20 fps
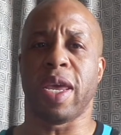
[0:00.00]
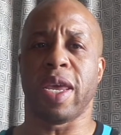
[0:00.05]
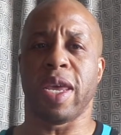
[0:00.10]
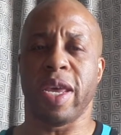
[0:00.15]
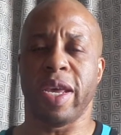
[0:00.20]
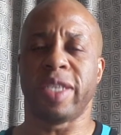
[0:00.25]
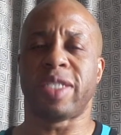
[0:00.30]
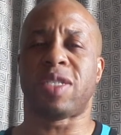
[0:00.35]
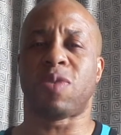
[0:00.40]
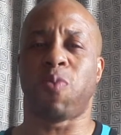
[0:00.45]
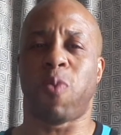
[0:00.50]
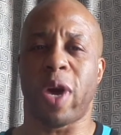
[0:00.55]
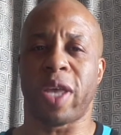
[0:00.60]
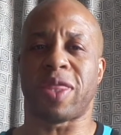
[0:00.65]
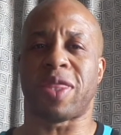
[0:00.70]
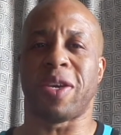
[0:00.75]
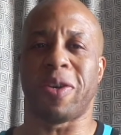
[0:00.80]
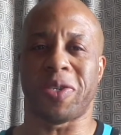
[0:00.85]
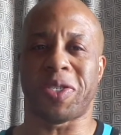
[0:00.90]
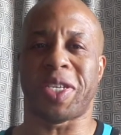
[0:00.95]
is
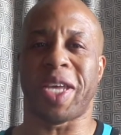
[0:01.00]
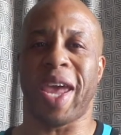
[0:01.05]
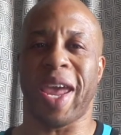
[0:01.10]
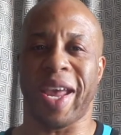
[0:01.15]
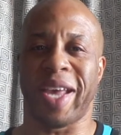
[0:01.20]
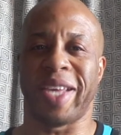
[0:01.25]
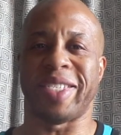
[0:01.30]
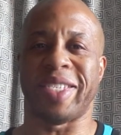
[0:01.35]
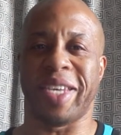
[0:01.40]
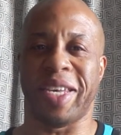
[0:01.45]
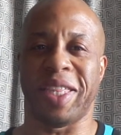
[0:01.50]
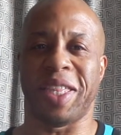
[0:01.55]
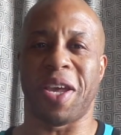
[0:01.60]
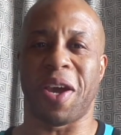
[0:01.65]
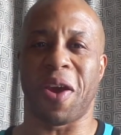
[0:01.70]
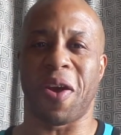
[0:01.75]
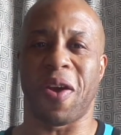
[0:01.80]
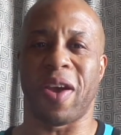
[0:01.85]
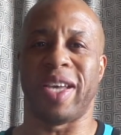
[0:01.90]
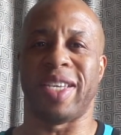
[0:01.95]
what they're saying is in
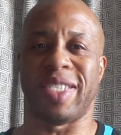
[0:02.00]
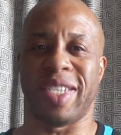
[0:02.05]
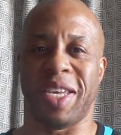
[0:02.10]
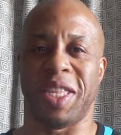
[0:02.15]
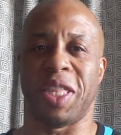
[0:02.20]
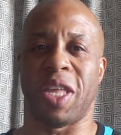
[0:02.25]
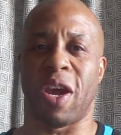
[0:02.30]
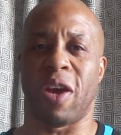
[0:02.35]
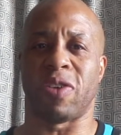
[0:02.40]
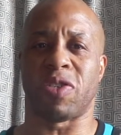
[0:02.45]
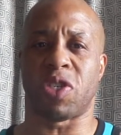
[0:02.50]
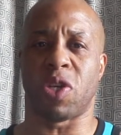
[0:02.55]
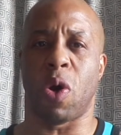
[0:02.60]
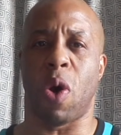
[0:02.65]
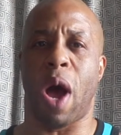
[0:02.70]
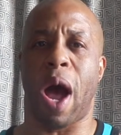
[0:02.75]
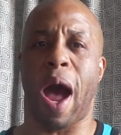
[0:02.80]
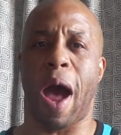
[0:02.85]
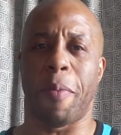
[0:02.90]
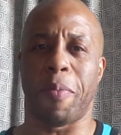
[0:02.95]
there.
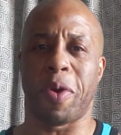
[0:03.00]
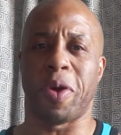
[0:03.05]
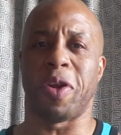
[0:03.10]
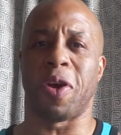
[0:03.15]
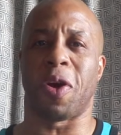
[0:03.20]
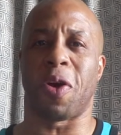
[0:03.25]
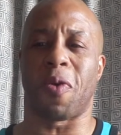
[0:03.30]
So I'm going to